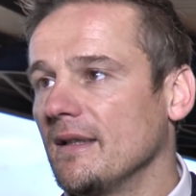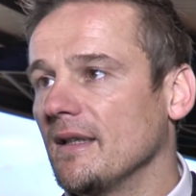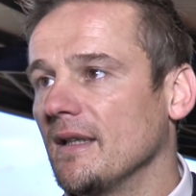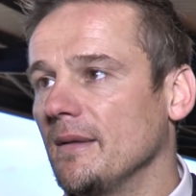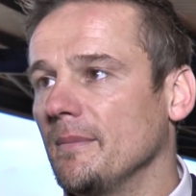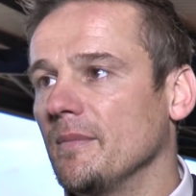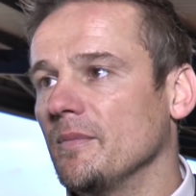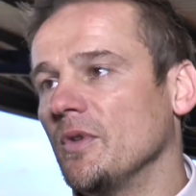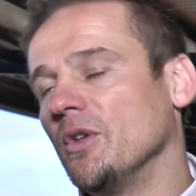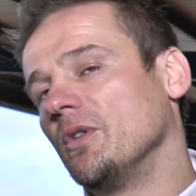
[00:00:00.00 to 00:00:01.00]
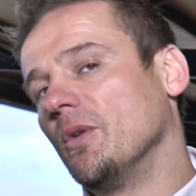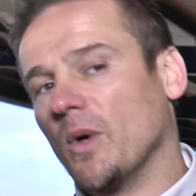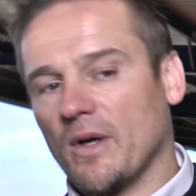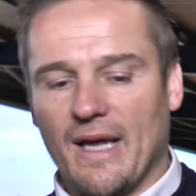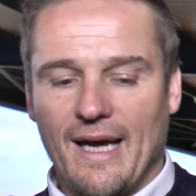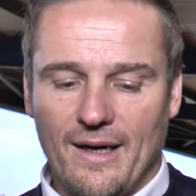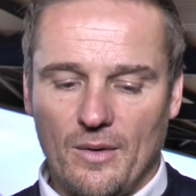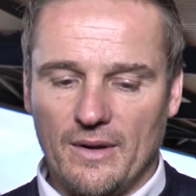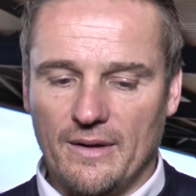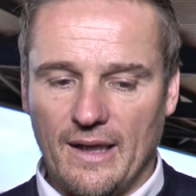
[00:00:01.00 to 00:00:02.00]
you work that
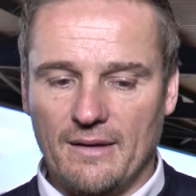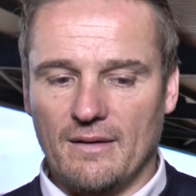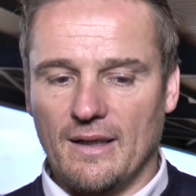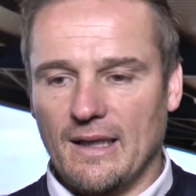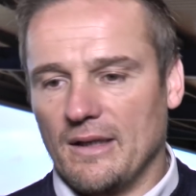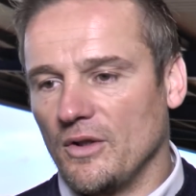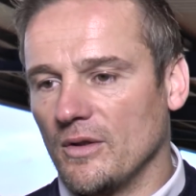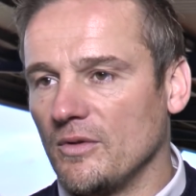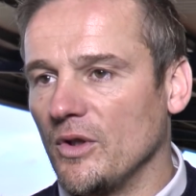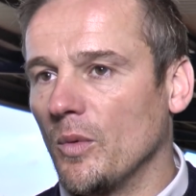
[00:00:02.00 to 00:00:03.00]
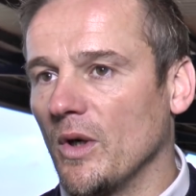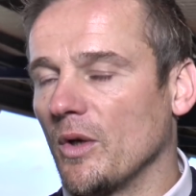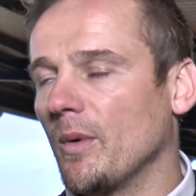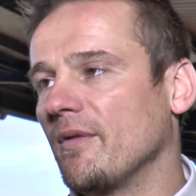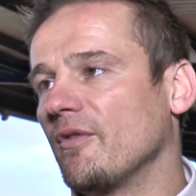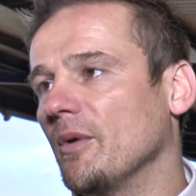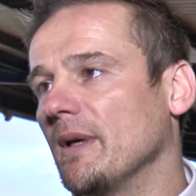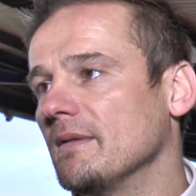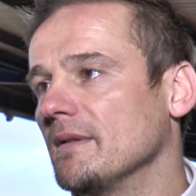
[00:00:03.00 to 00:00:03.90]
out, and then you work your way through it